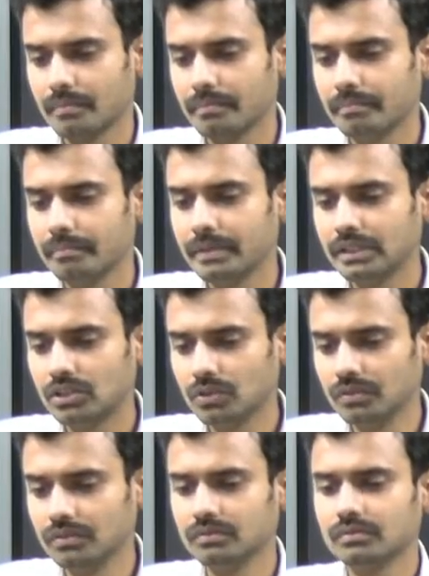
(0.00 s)
Mithun
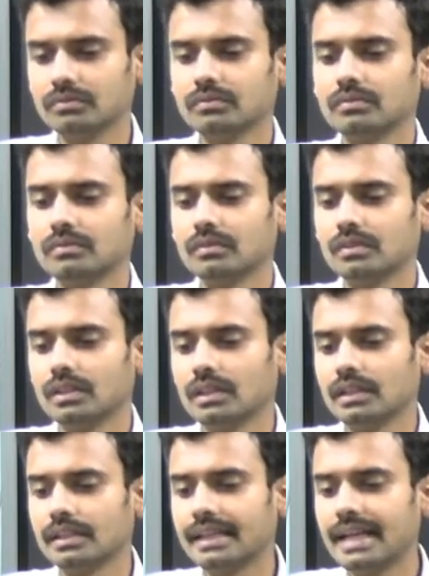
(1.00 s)

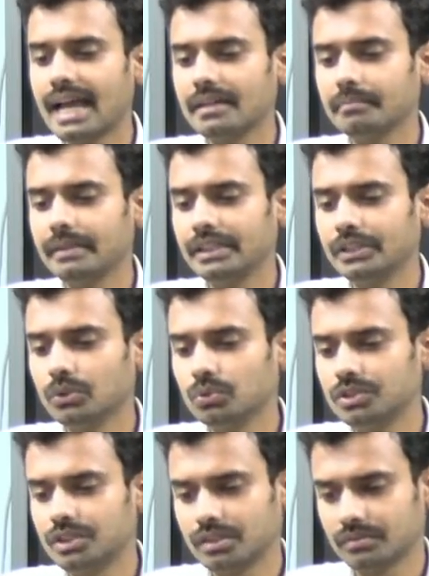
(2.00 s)
can be used